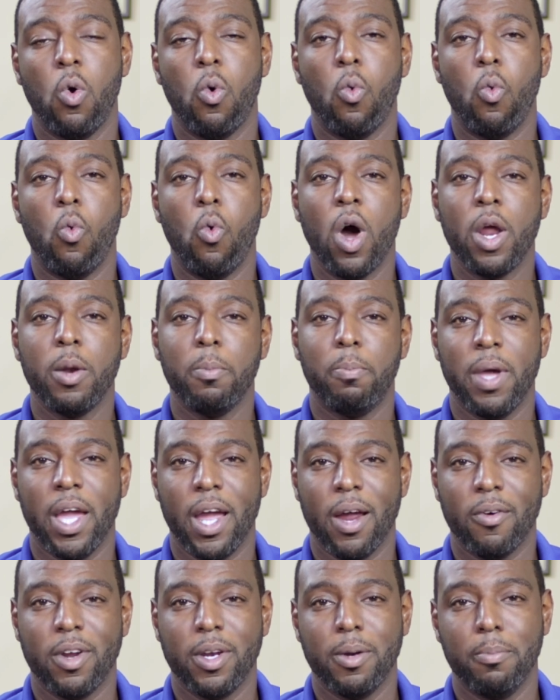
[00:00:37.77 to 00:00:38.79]
one
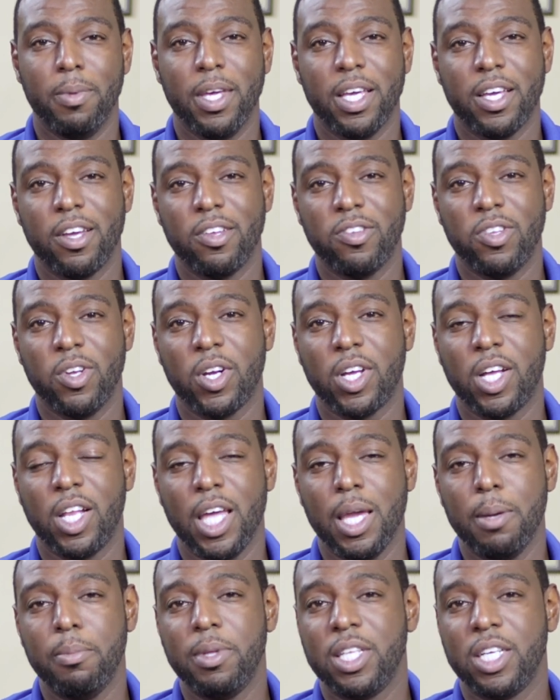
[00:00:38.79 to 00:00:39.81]
parent, because they're
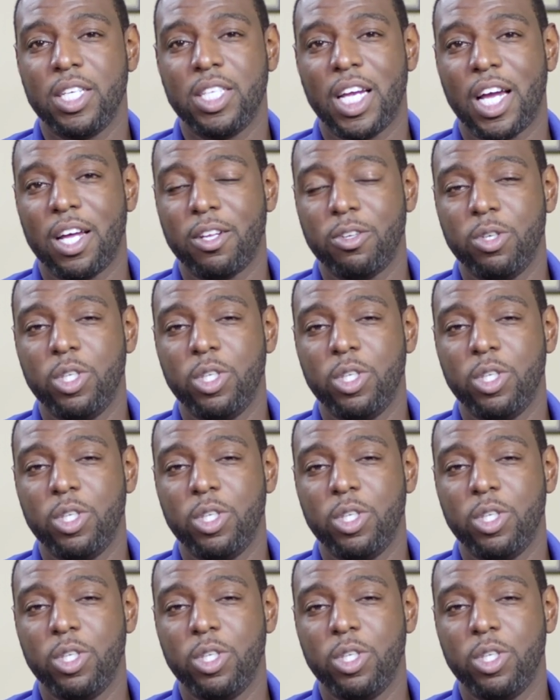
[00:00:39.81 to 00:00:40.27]
claiming the child